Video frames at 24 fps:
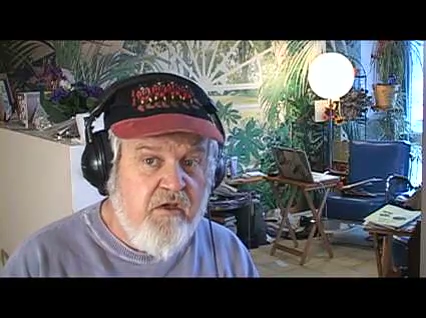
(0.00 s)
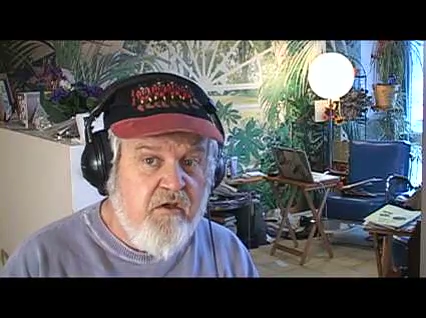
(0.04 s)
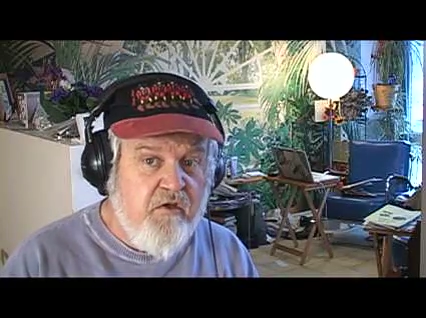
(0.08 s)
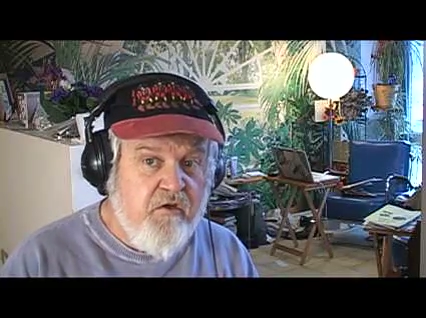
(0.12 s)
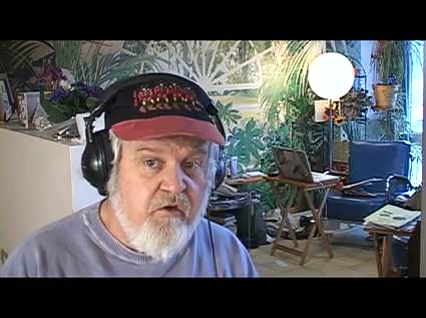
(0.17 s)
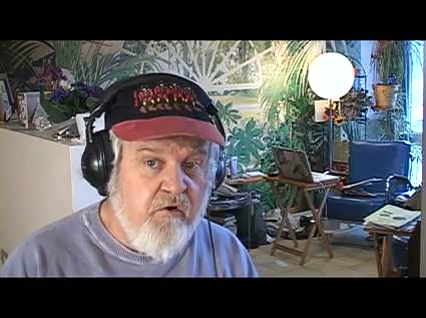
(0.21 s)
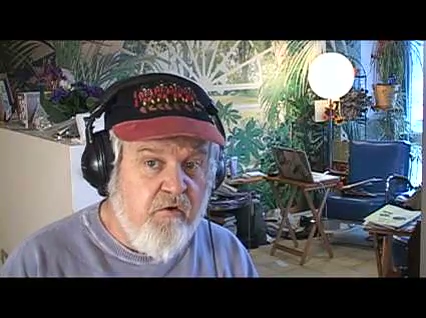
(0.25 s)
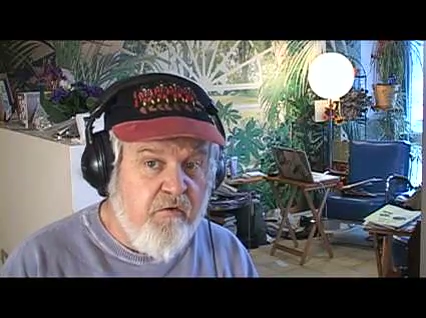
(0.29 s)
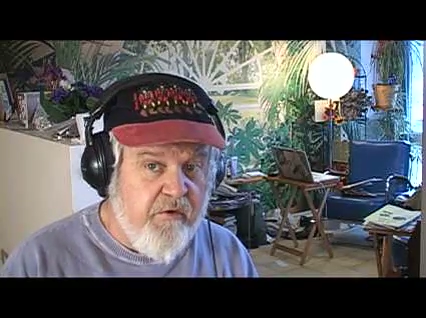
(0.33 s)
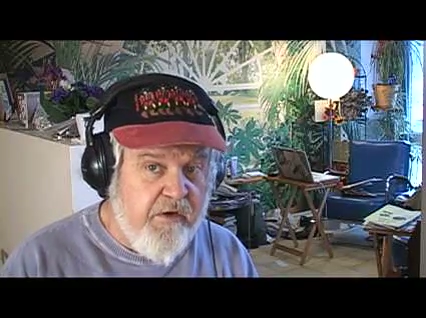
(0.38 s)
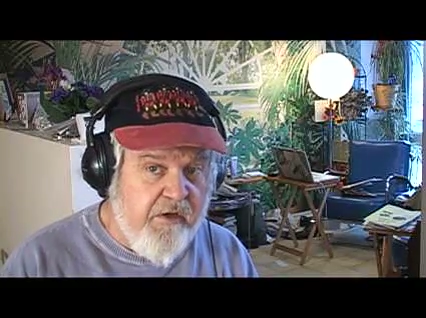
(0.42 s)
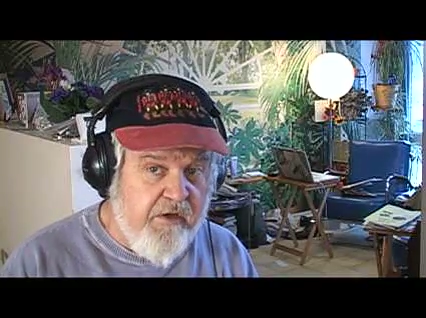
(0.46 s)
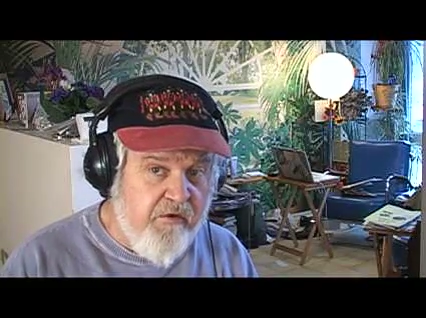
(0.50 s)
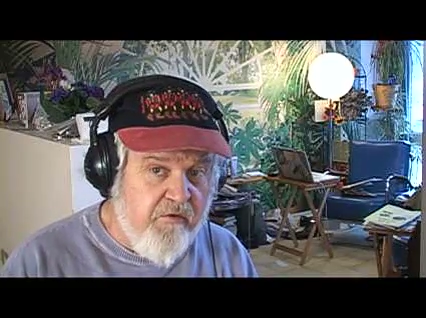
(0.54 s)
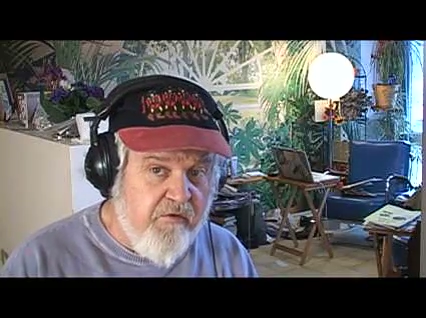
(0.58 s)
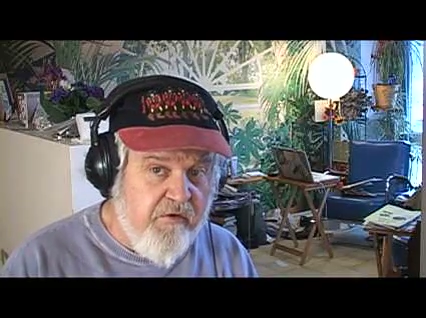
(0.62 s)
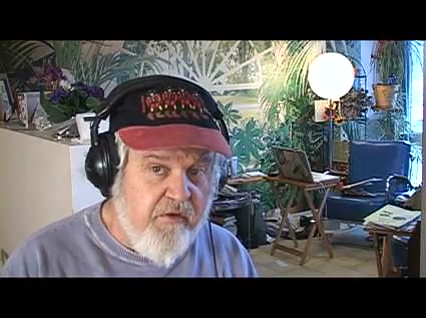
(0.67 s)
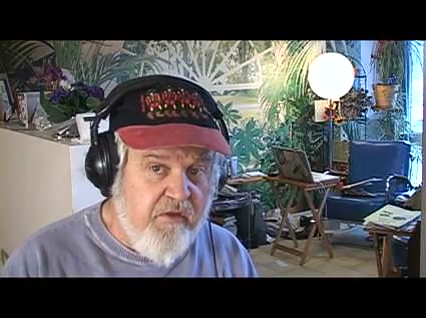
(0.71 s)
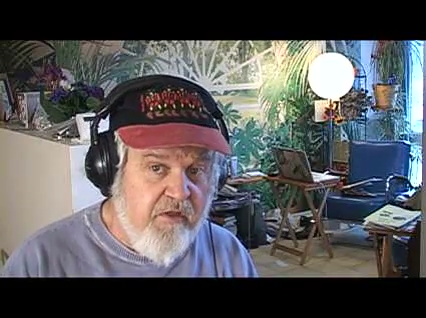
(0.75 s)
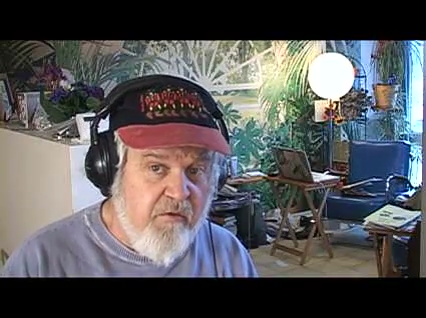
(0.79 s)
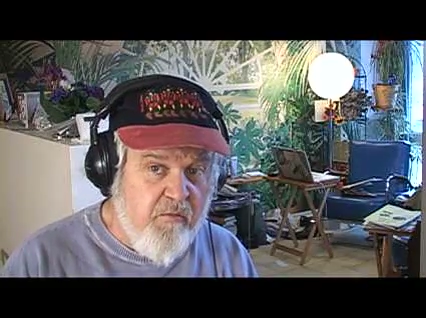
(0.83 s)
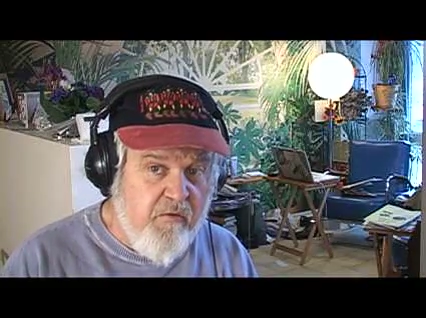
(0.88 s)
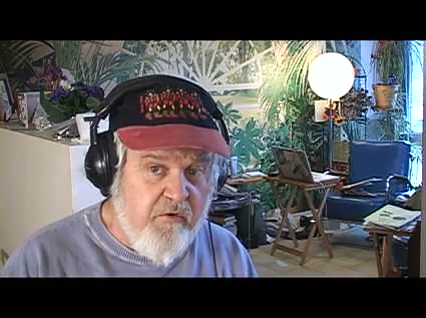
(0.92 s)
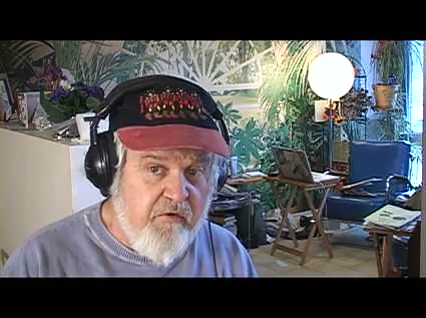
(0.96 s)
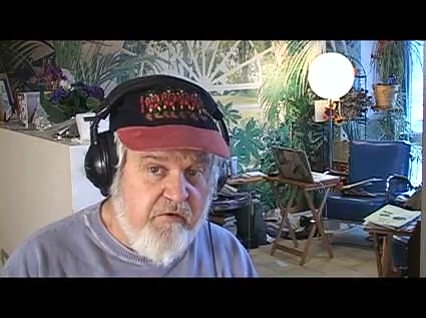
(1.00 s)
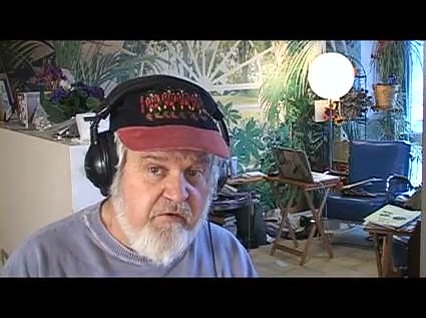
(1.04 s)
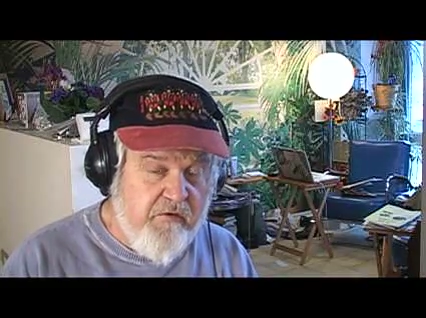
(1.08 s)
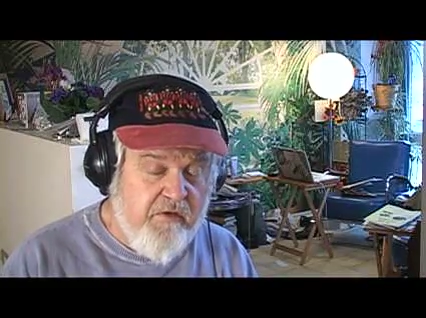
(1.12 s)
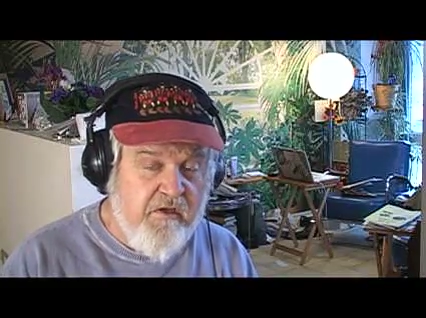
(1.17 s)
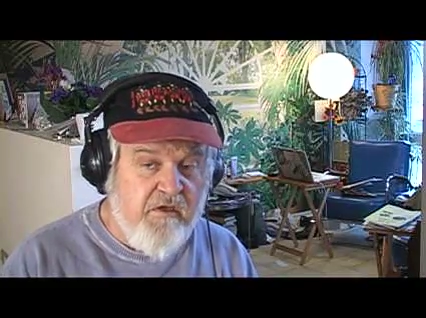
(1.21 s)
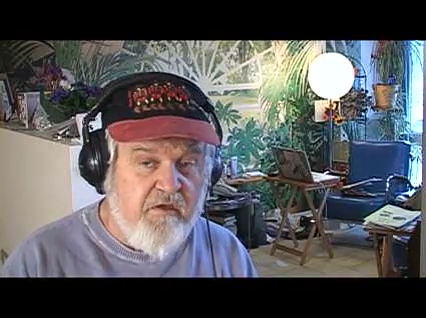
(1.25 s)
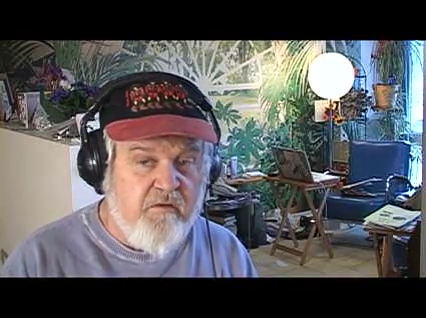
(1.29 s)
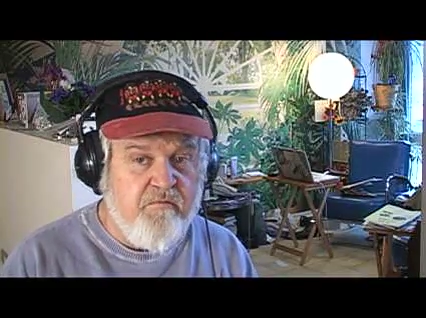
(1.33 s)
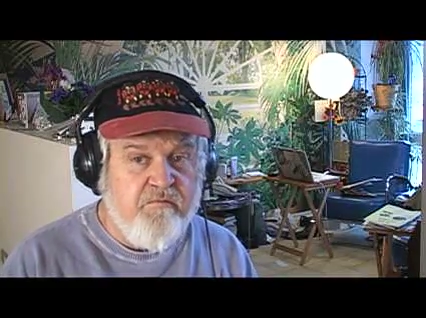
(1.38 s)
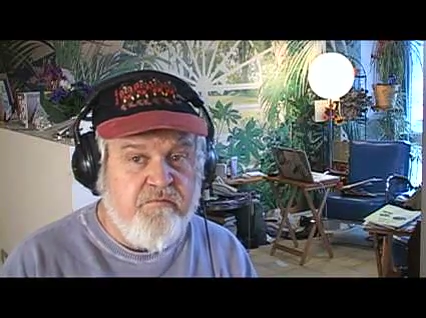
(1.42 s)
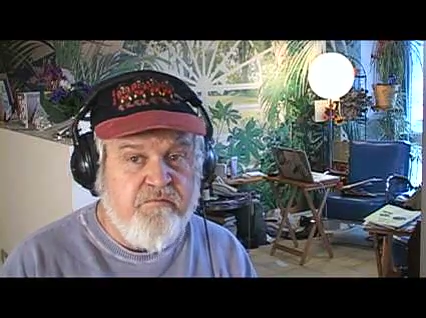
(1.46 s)
curator at the
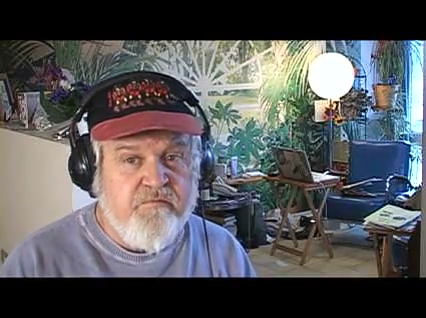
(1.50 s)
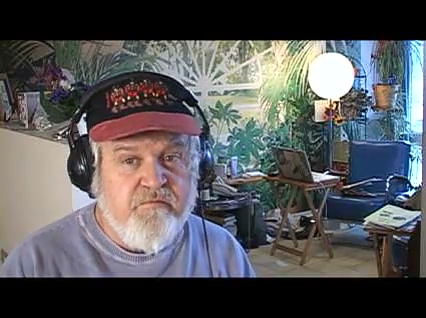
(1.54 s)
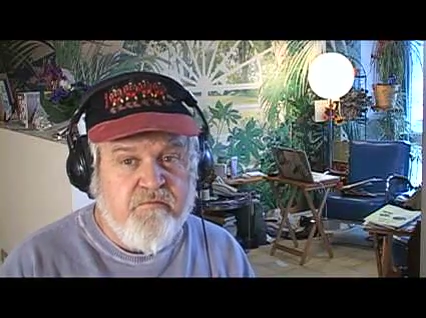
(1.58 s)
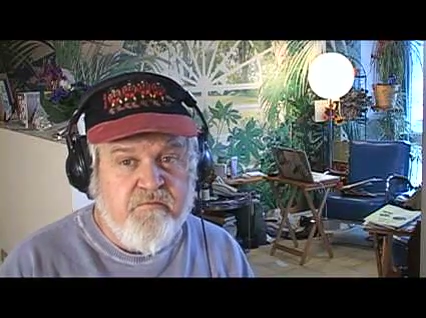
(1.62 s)
museum.